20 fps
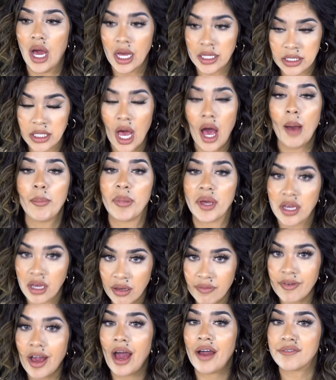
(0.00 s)
a topic
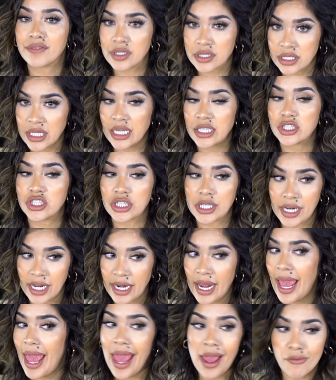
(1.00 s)
of conversation
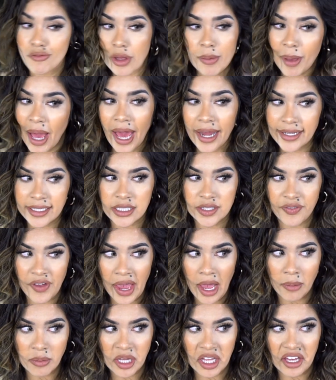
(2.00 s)
in everybody's
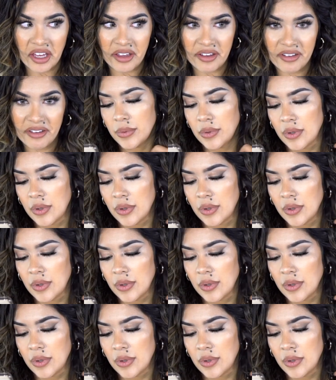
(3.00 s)
family.